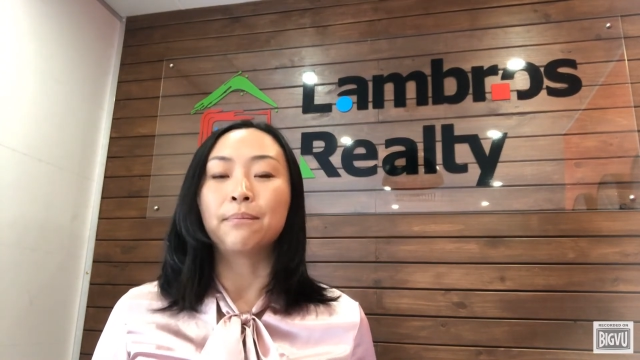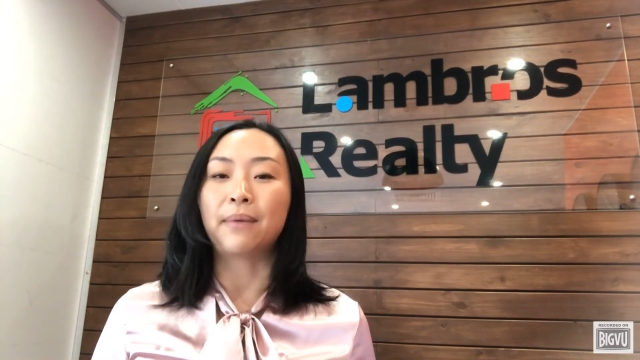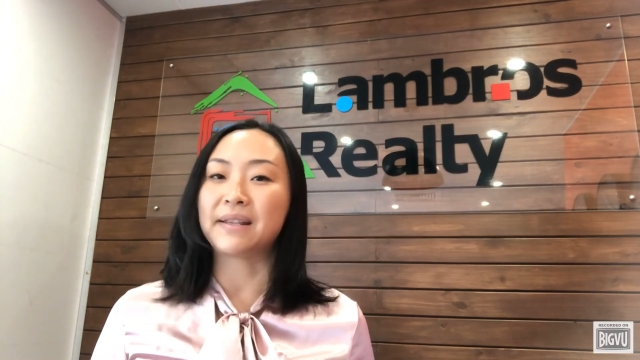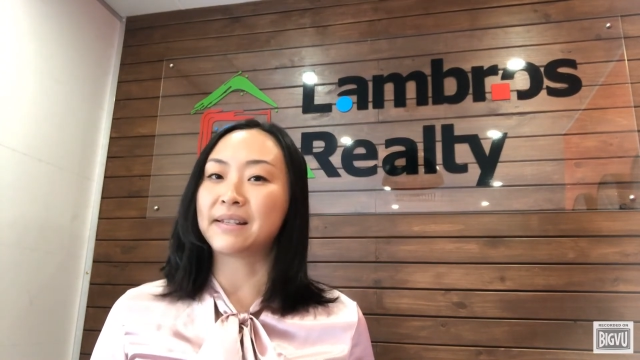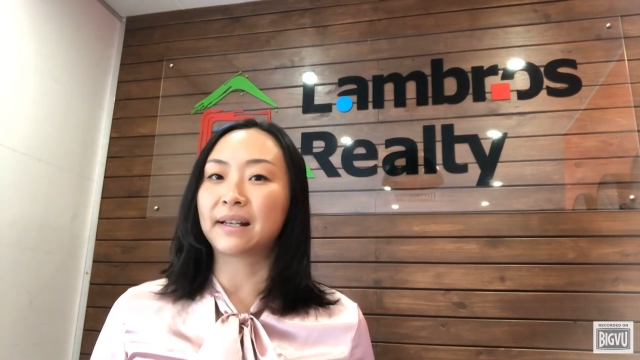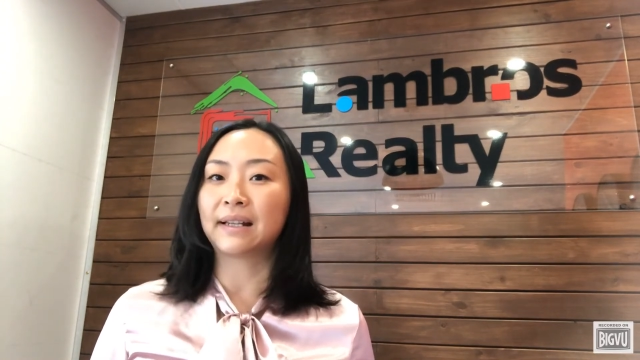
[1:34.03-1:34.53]

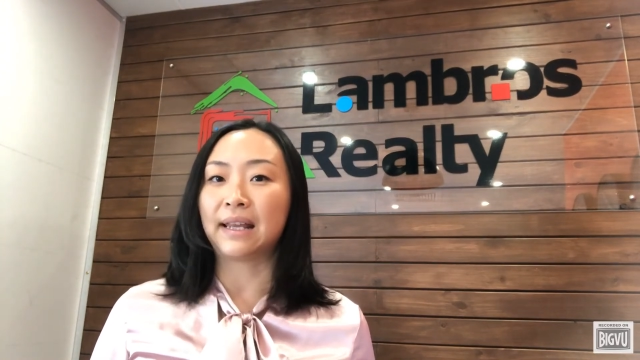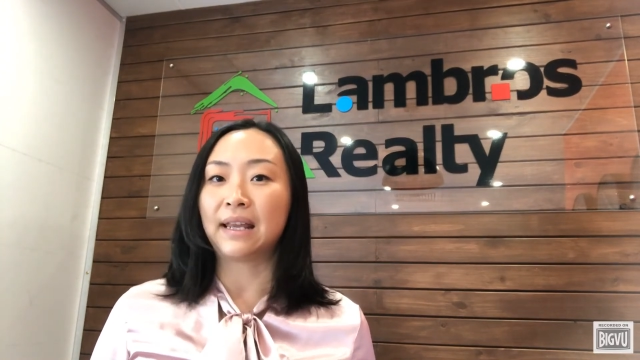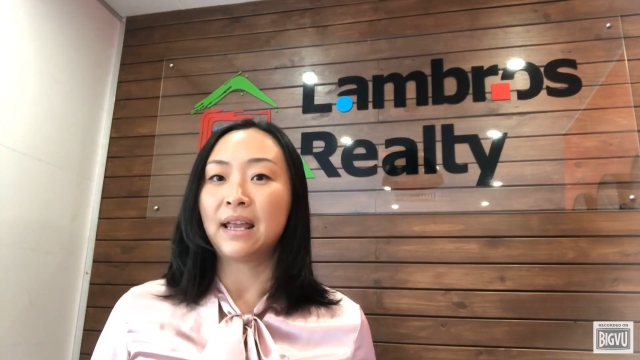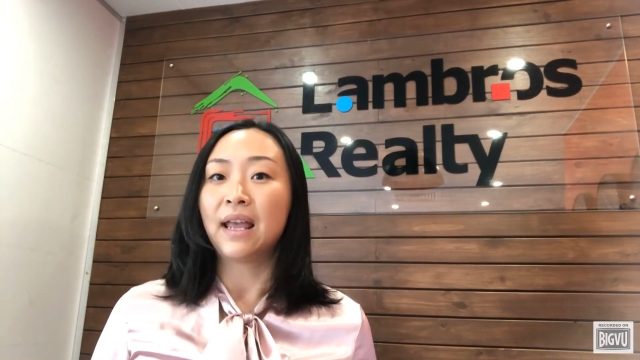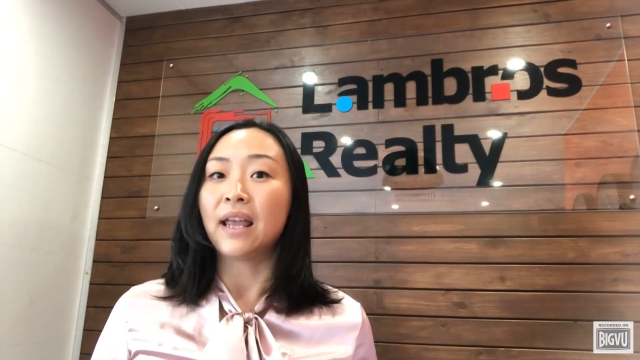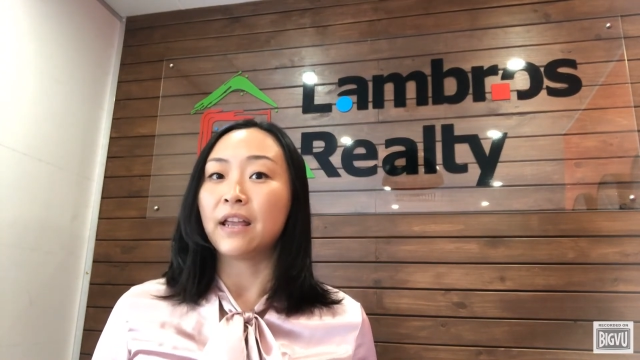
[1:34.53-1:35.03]
Basically,
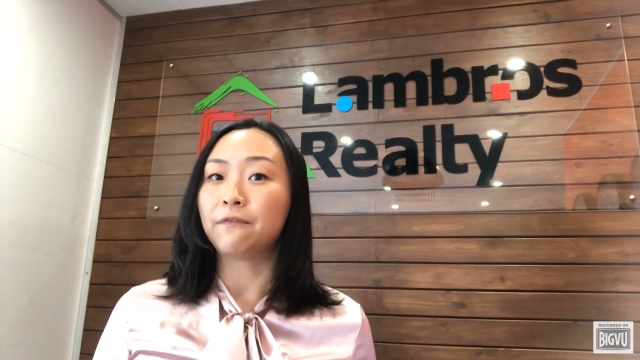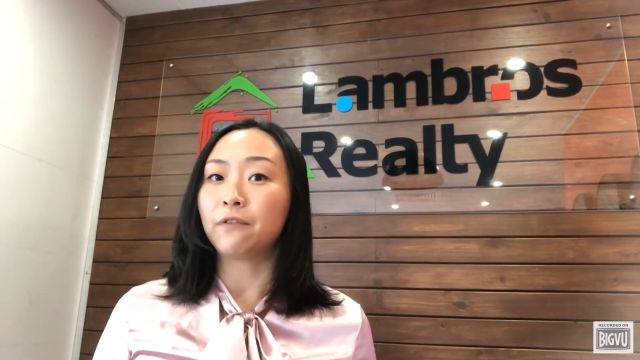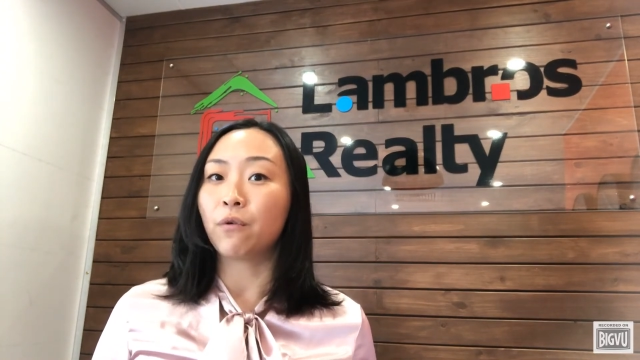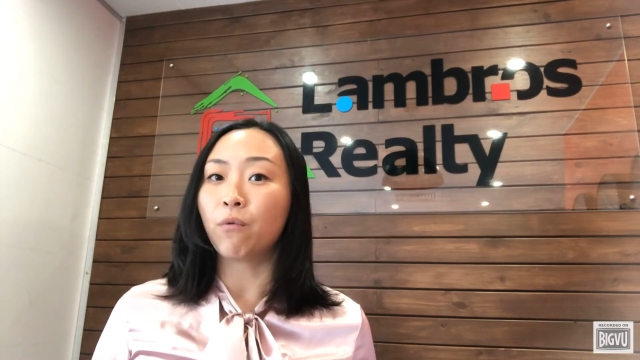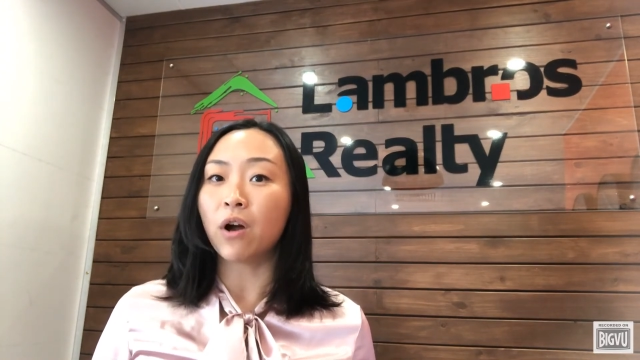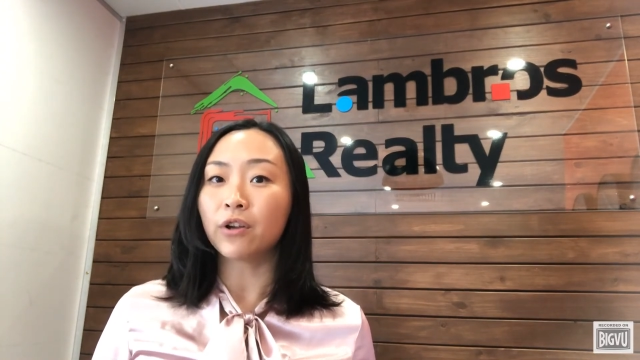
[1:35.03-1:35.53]
if
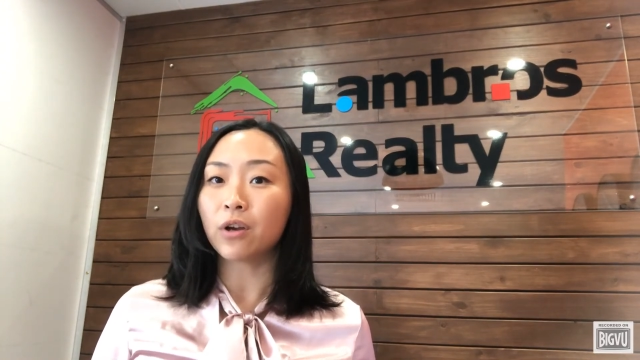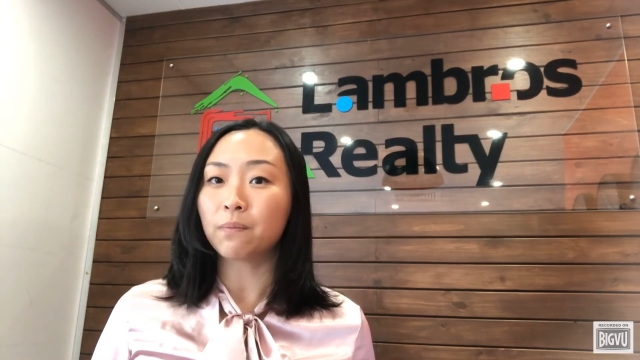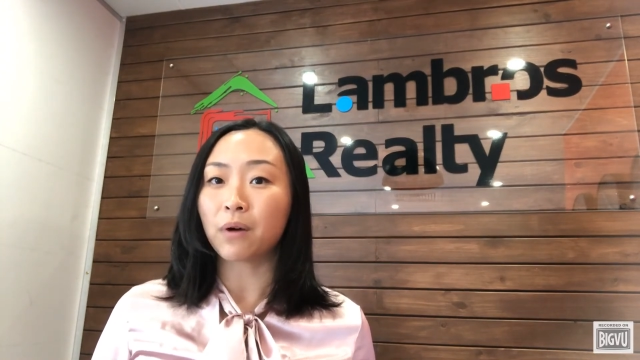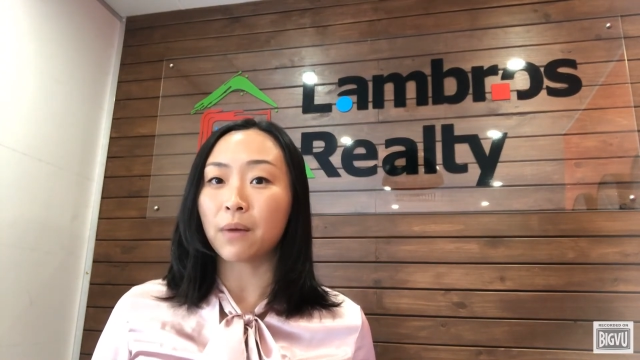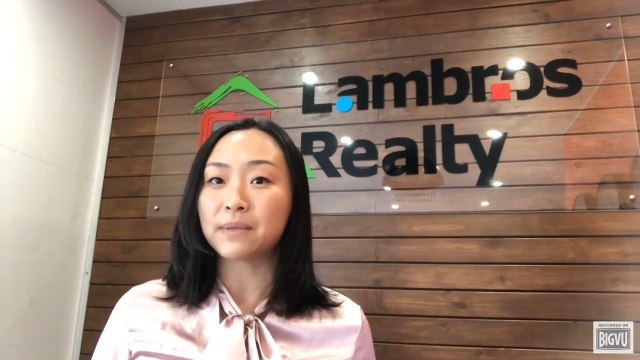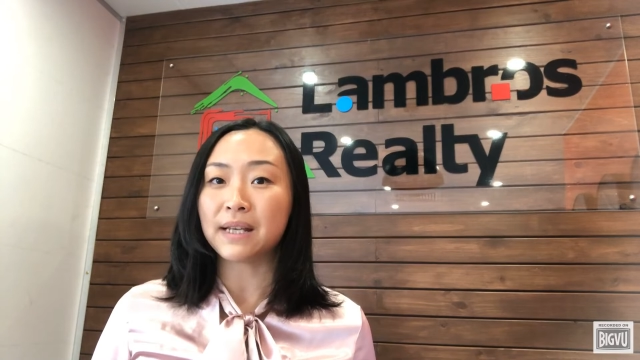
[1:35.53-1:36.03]
you want your
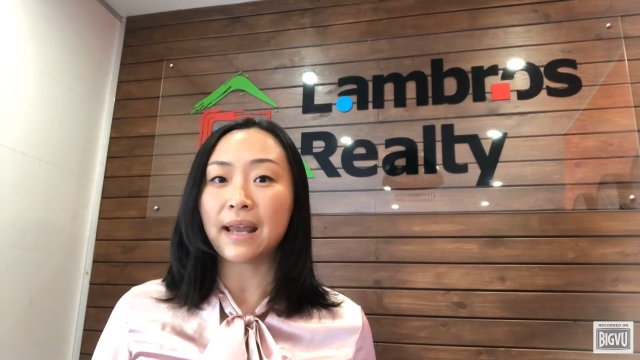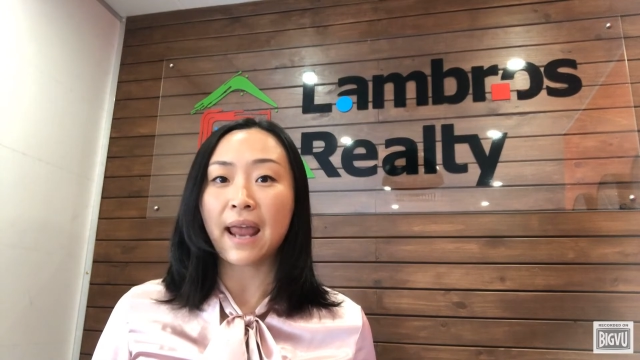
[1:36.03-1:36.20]
property